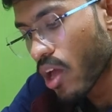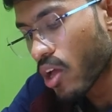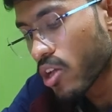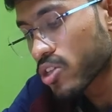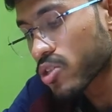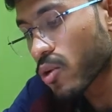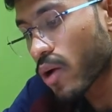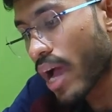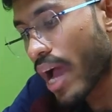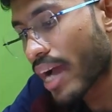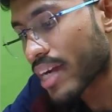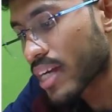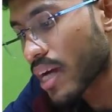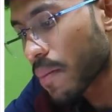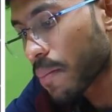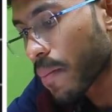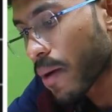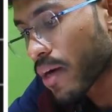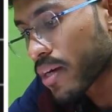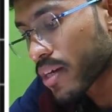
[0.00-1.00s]
So at a
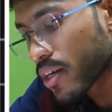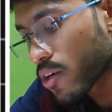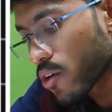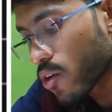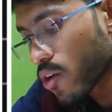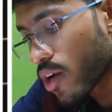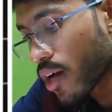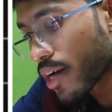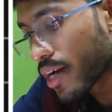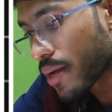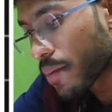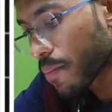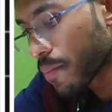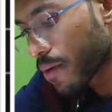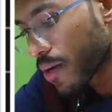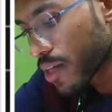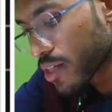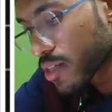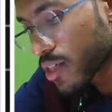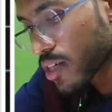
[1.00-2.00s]
particular
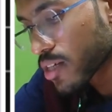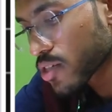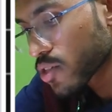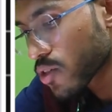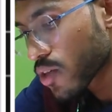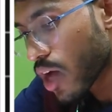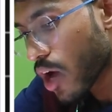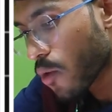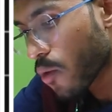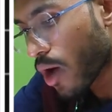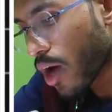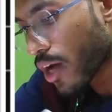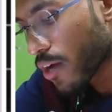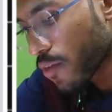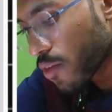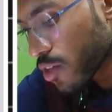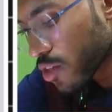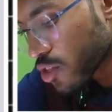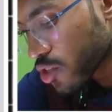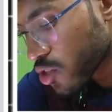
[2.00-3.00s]
temperature, so now I
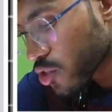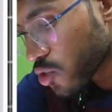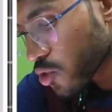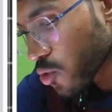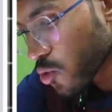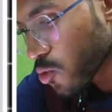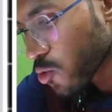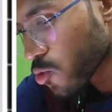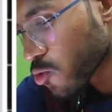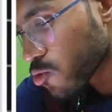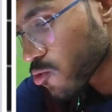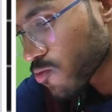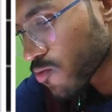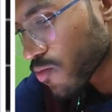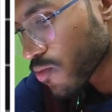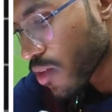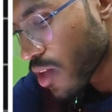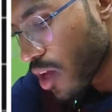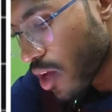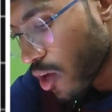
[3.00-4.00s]
will show,
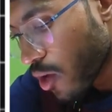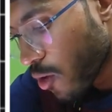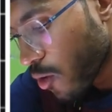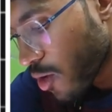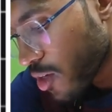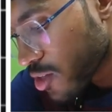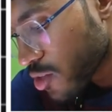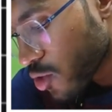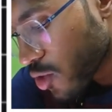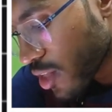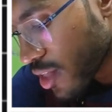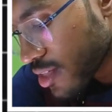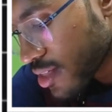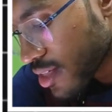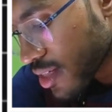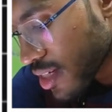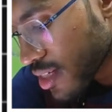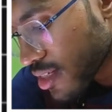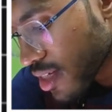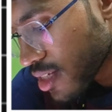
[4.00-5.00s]
okay, so this
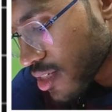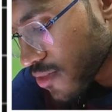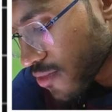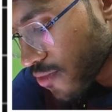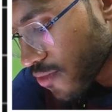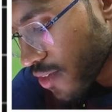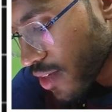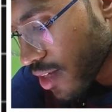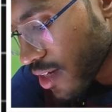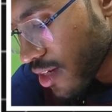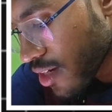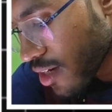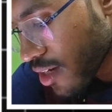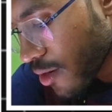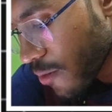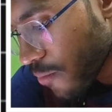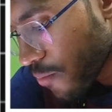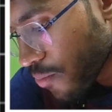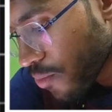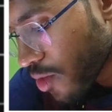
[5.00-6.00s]
is a sphere
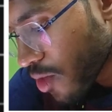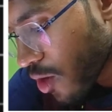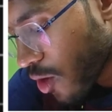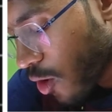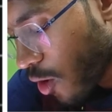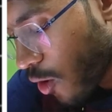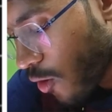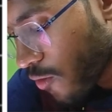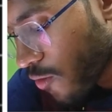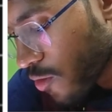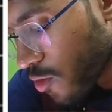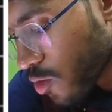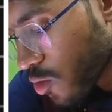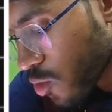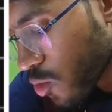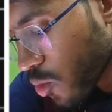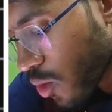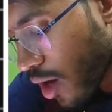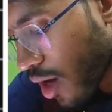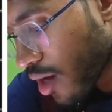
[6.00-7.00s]
of
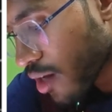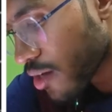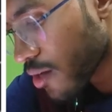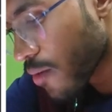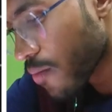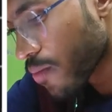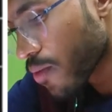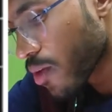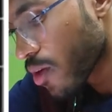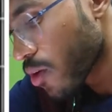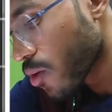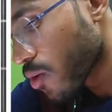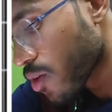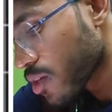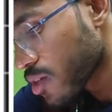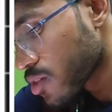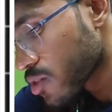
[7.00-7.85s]
2R. Okay,